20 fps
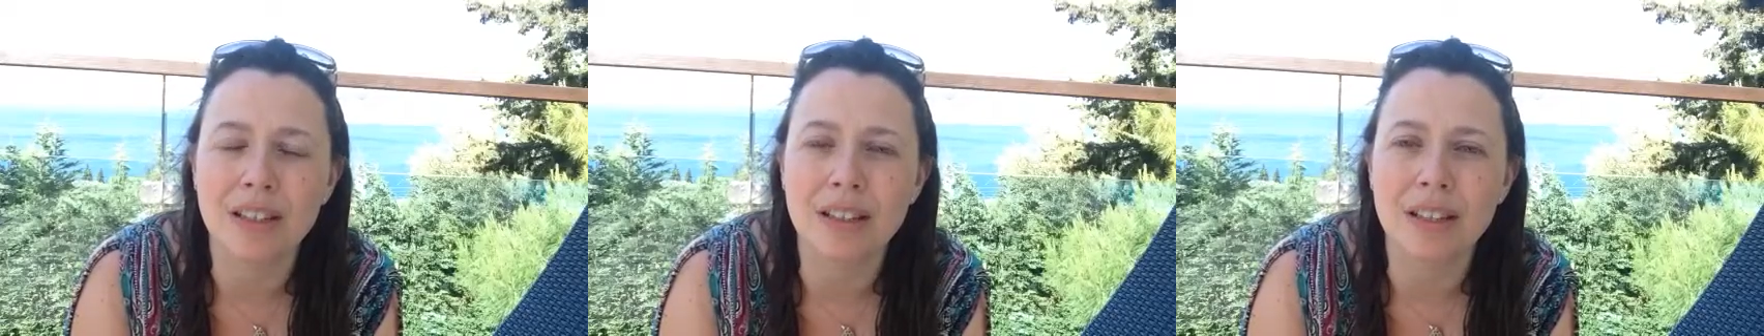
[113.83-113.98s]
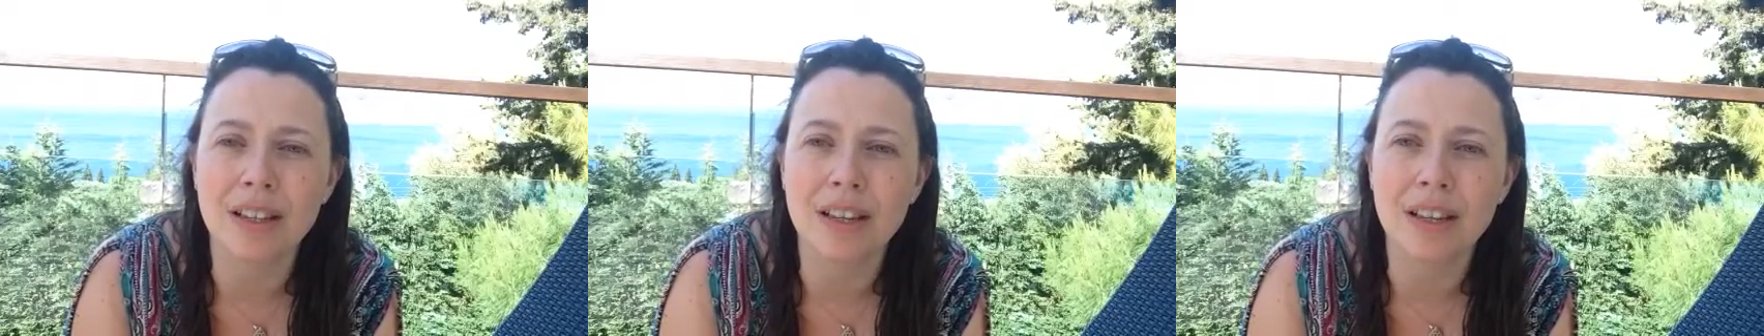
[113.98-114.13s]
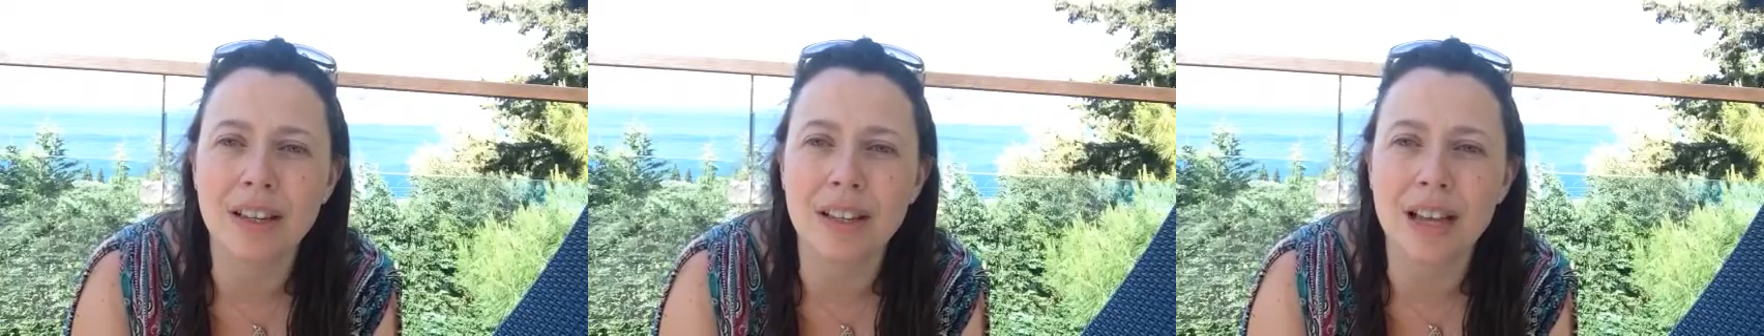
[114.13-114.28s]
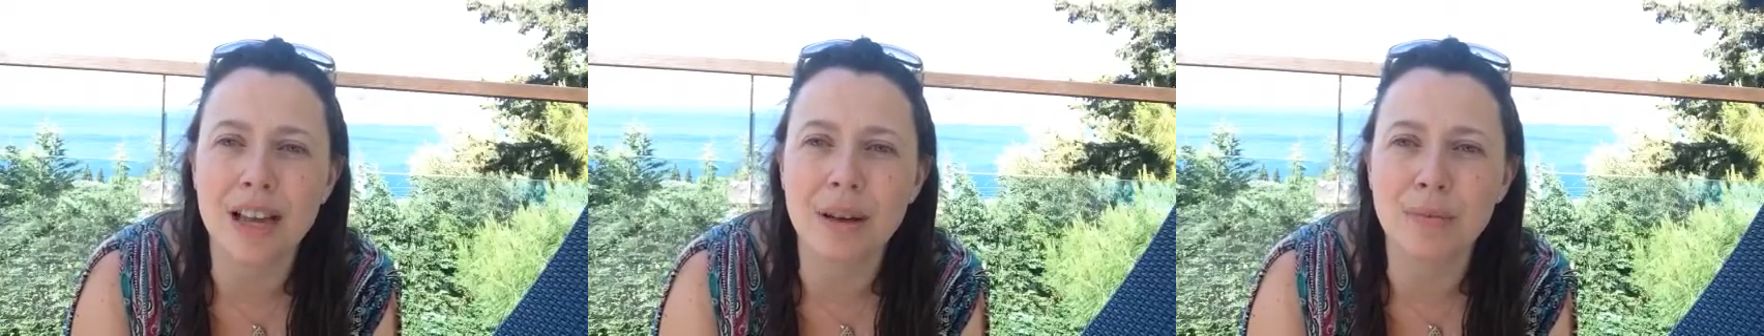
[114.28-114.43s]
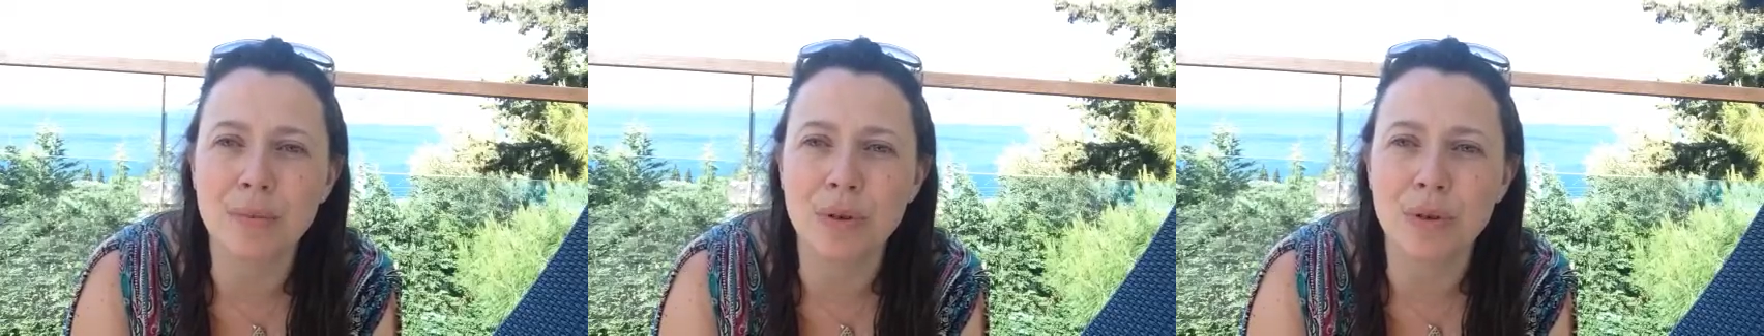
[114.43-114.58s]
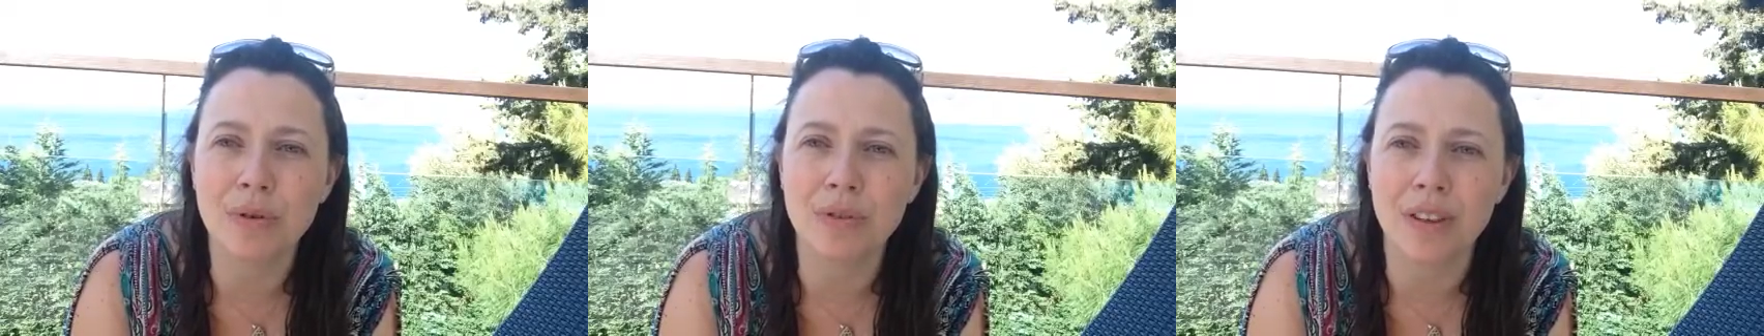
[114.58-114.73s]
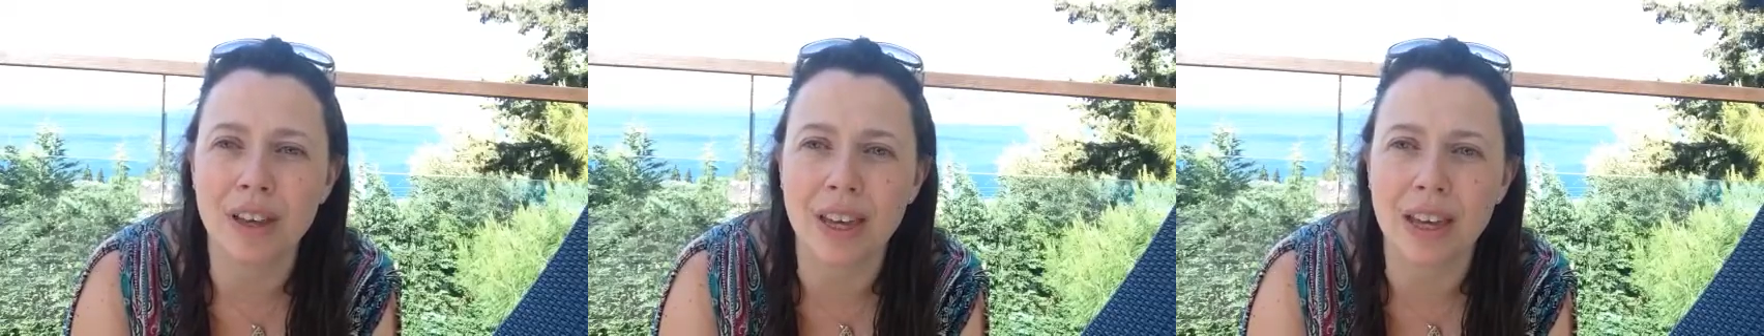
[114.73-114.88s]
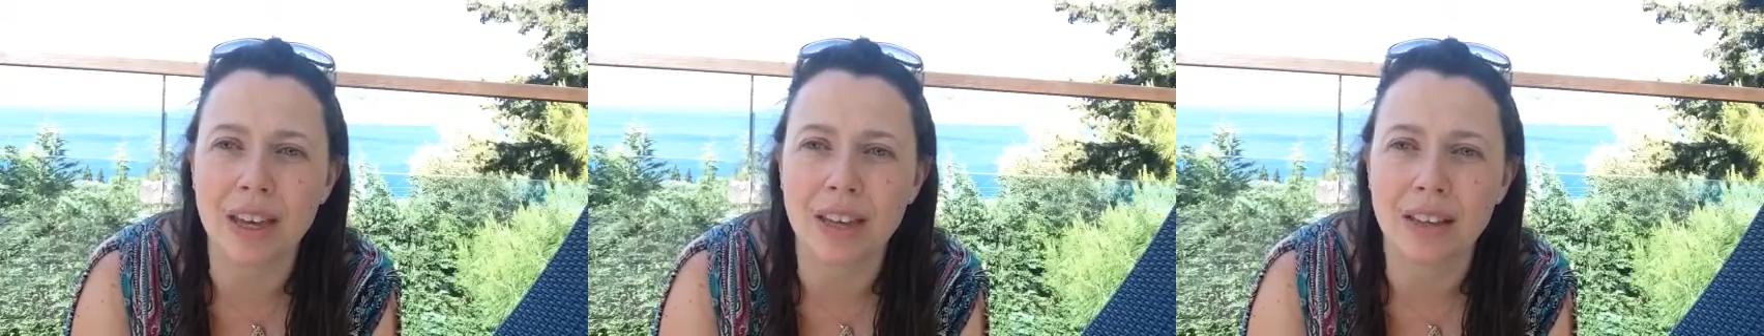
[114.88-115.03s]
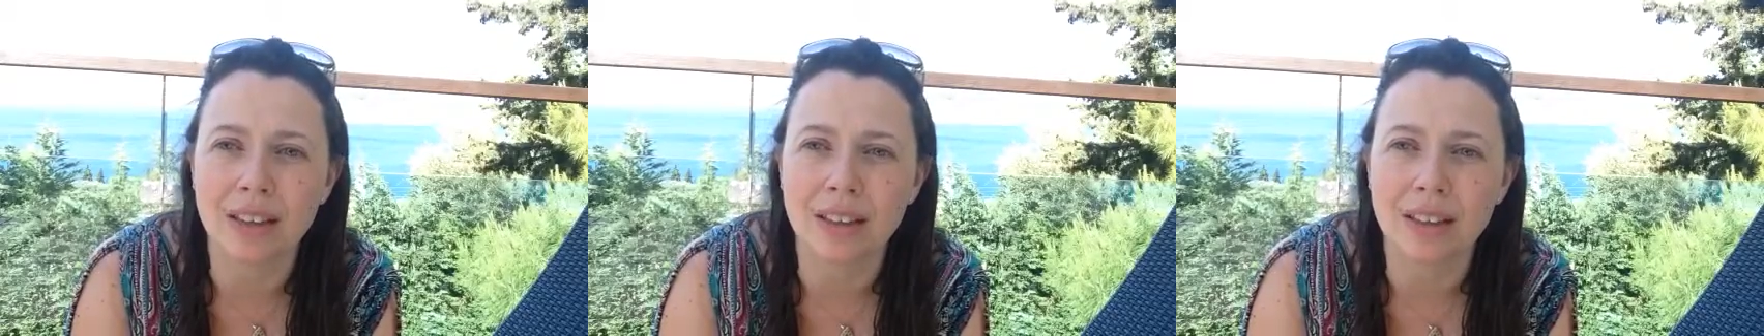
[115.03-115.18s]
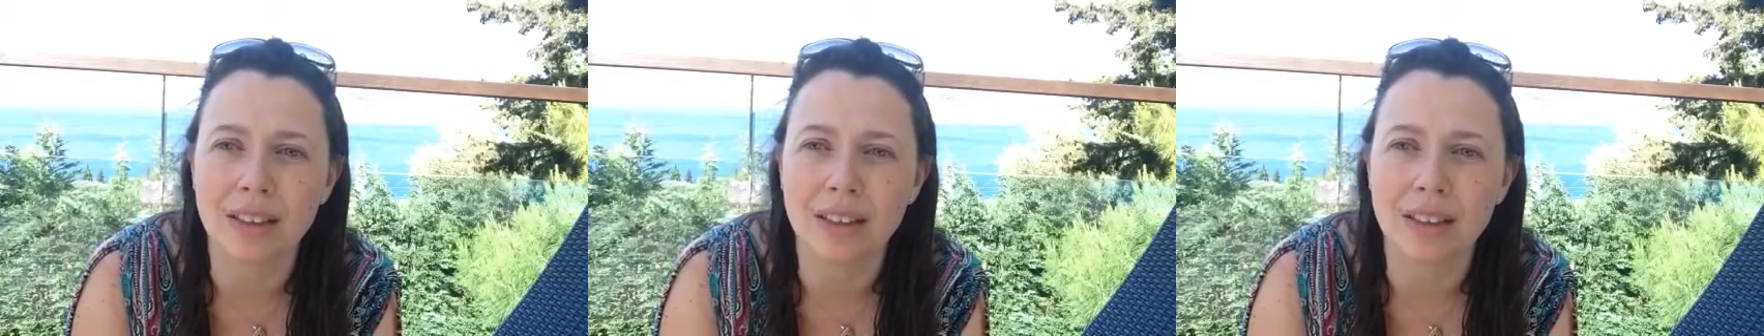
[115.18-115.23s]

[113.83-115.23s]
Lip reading: turn that movie